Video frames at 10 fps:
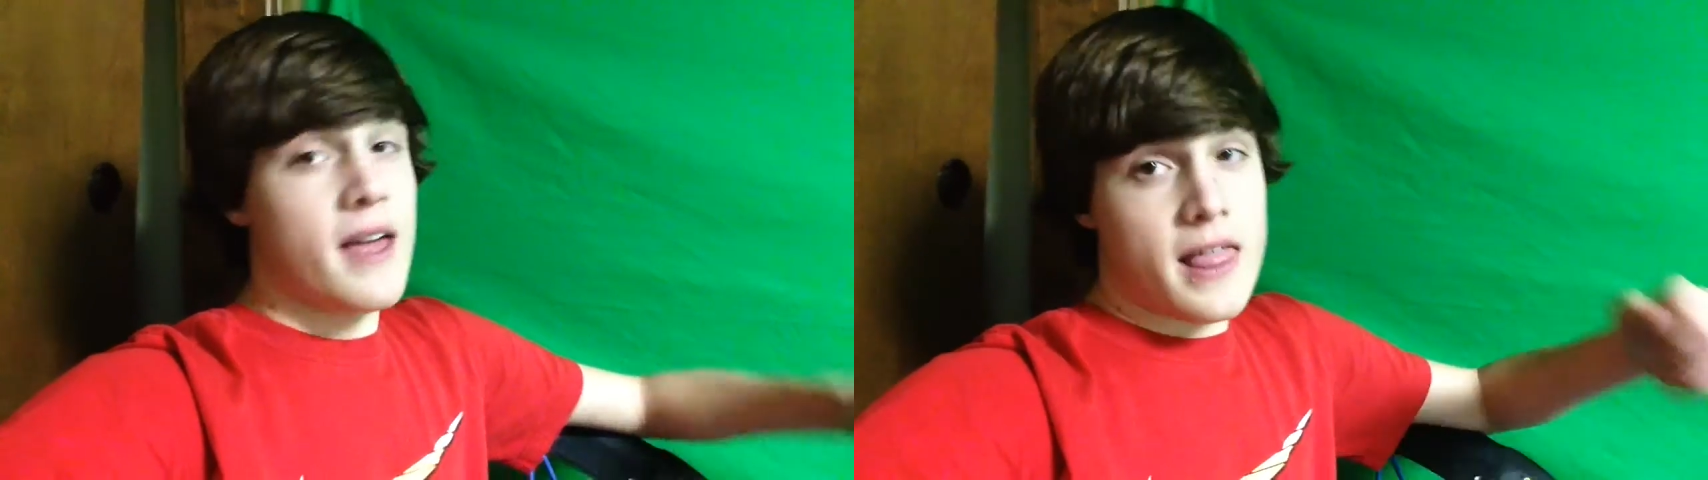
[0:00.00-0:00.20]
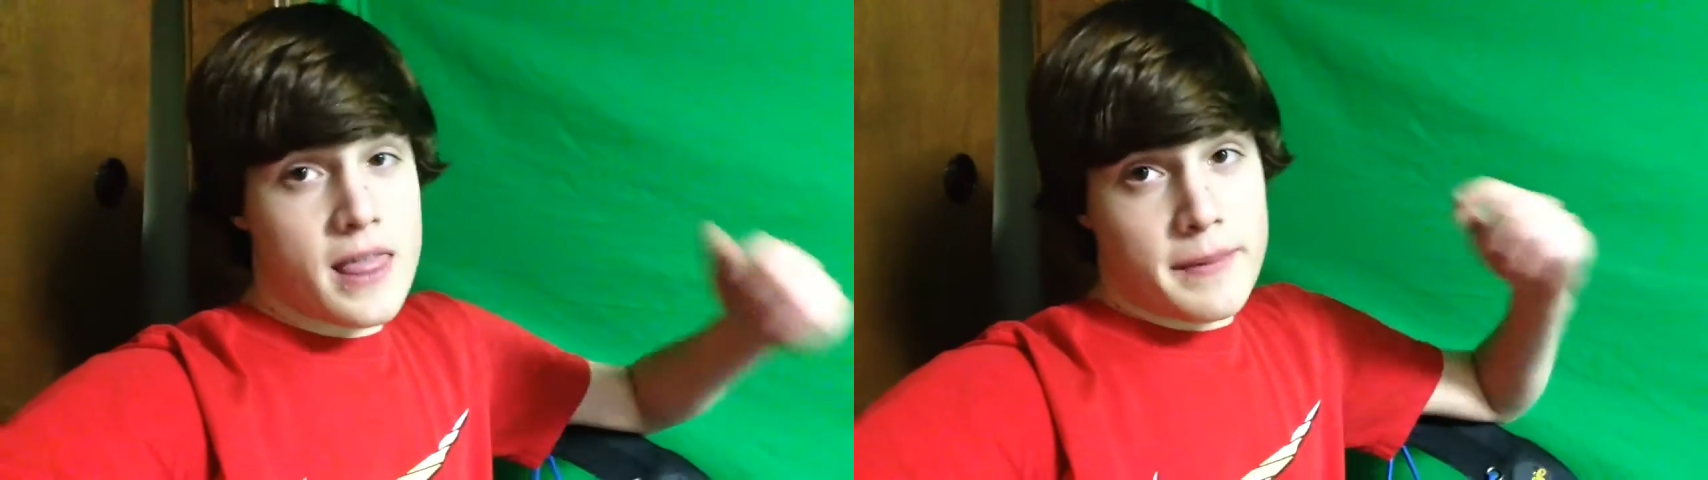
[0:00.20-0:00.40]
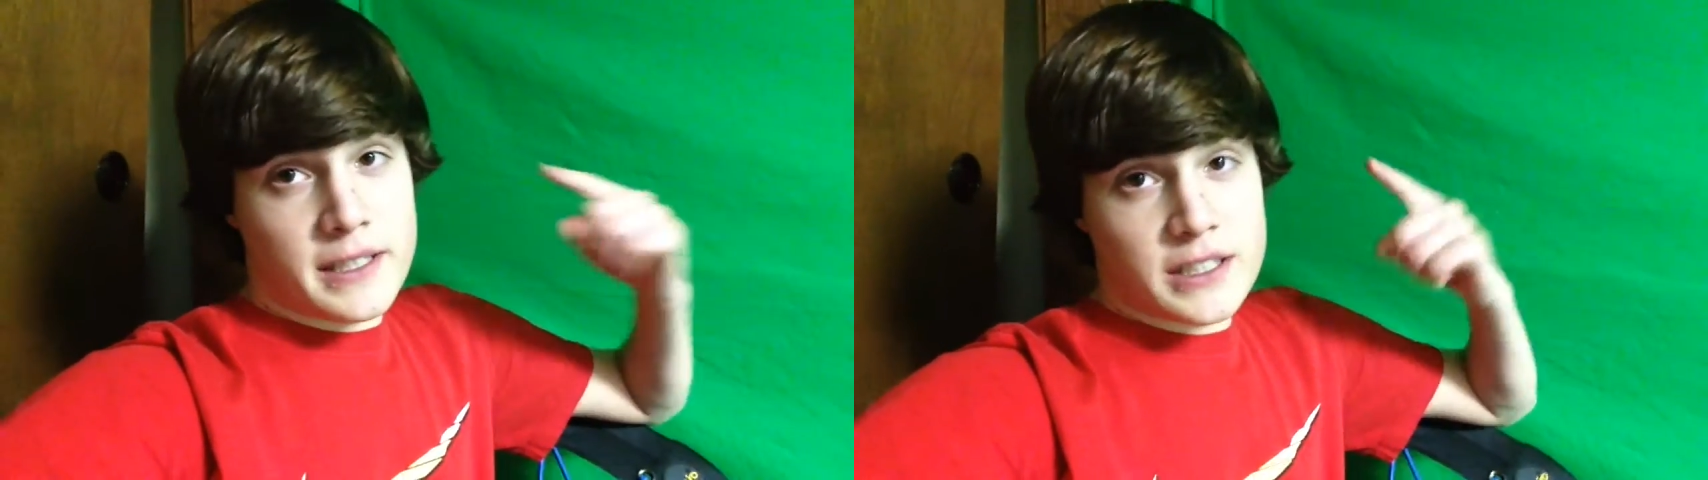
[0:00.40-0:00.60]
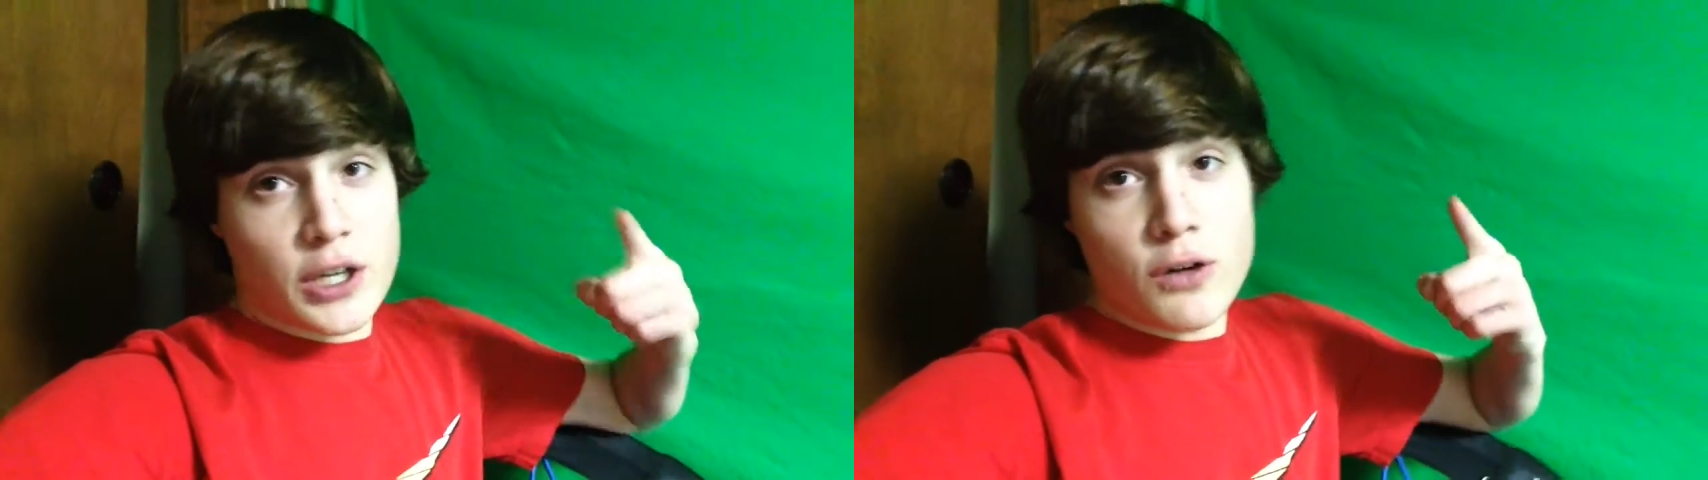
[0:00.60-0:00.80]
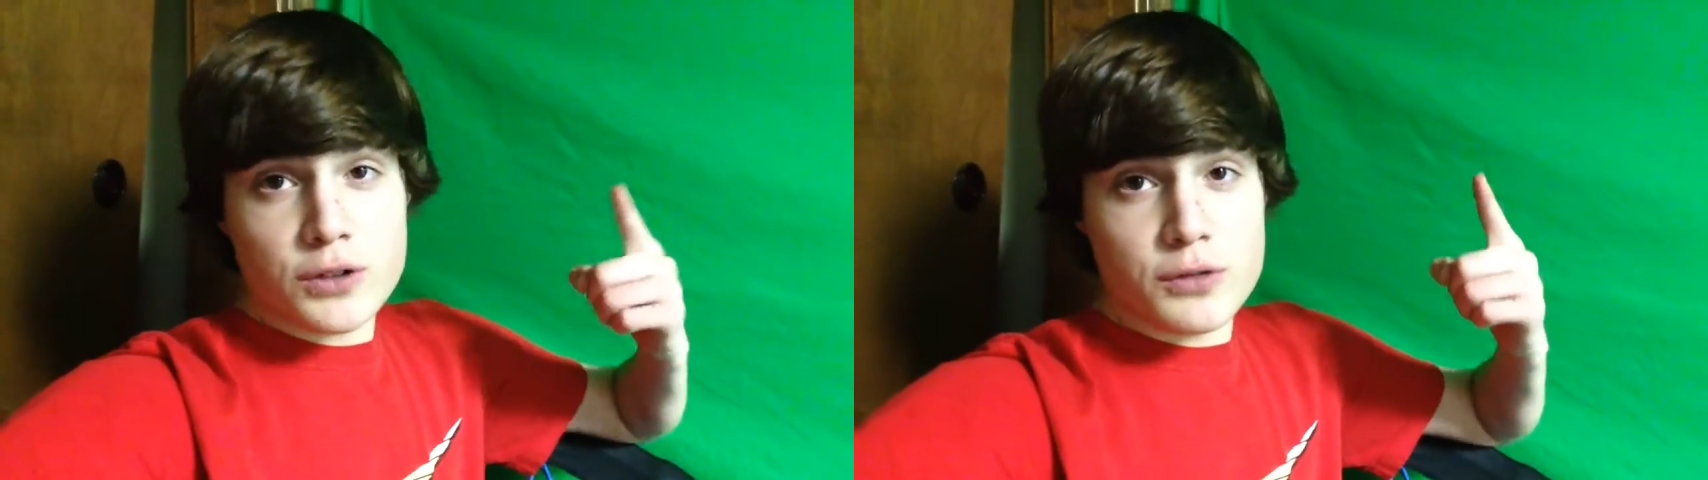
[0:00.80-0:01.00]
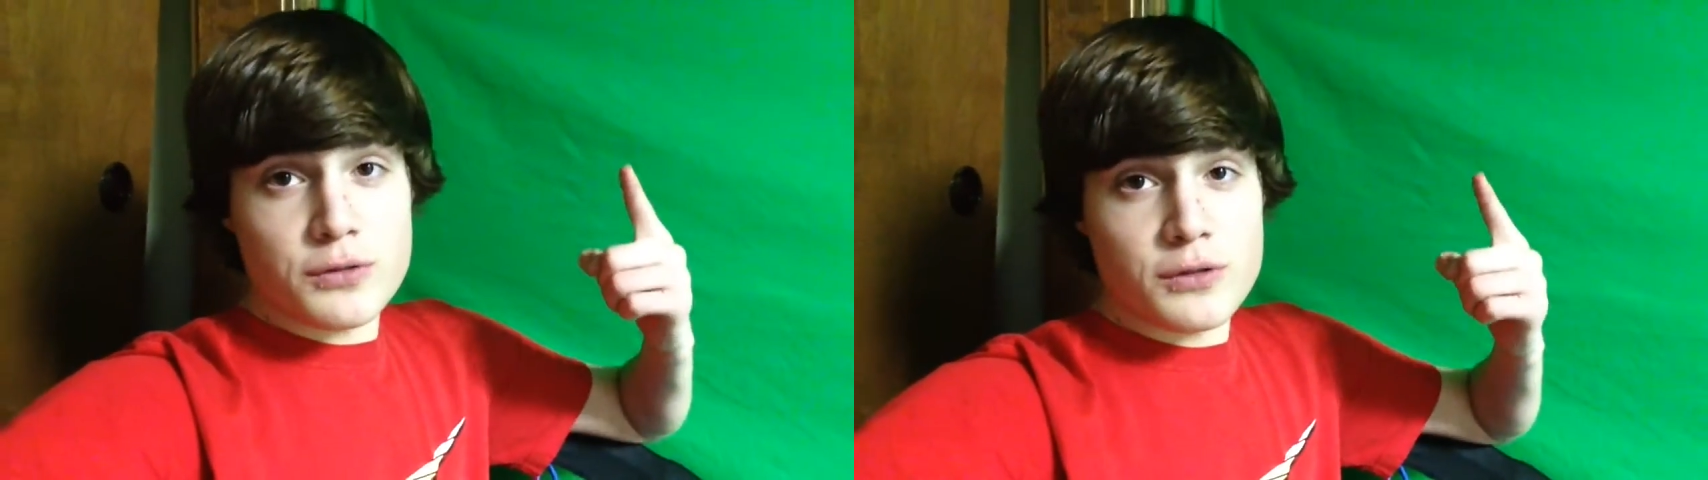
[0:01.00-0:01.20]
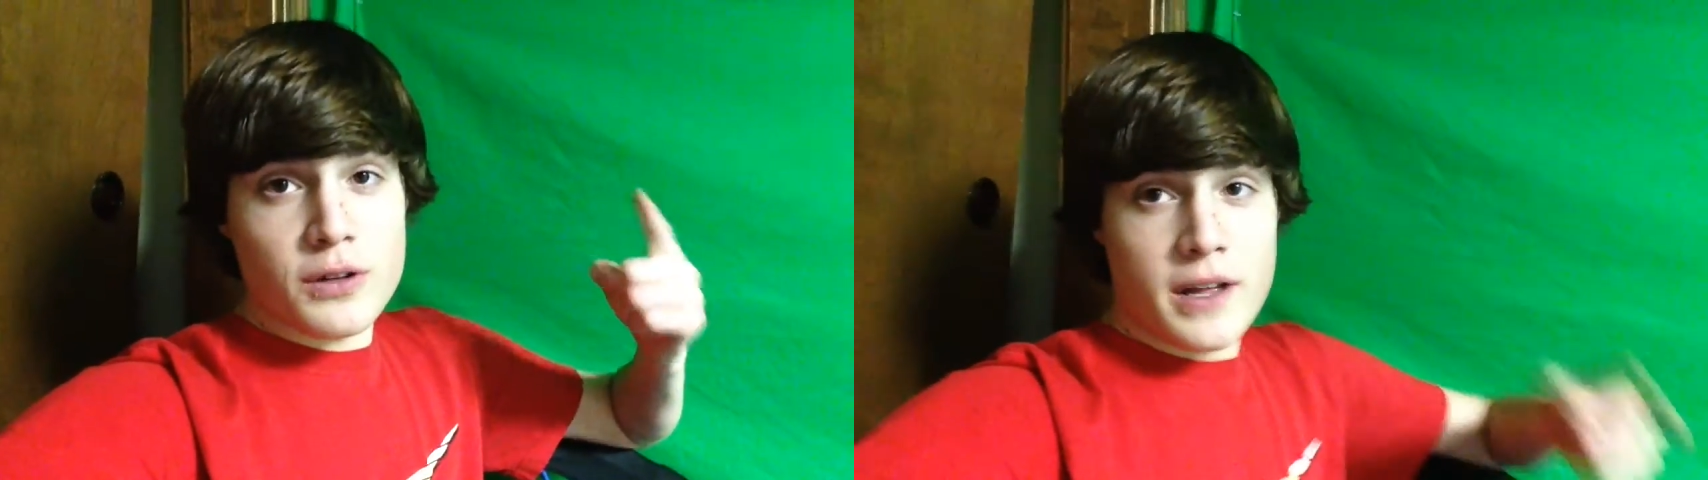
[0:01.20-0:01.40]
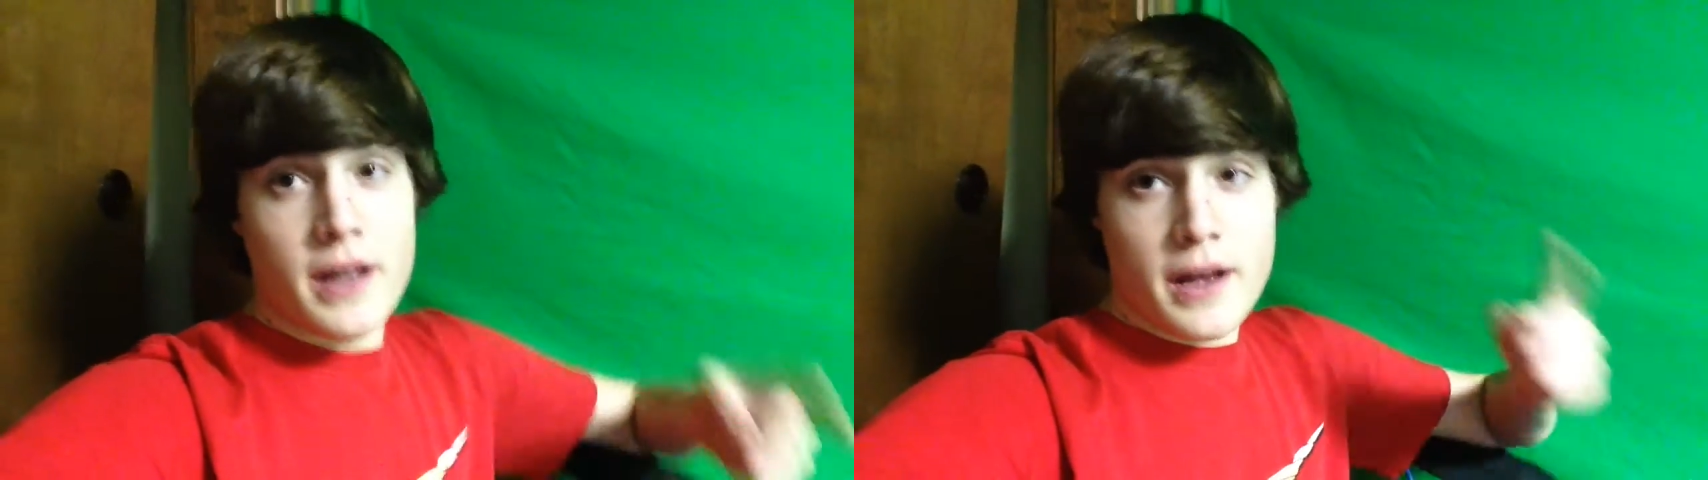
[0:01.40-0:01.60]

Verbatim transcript: and that means no school,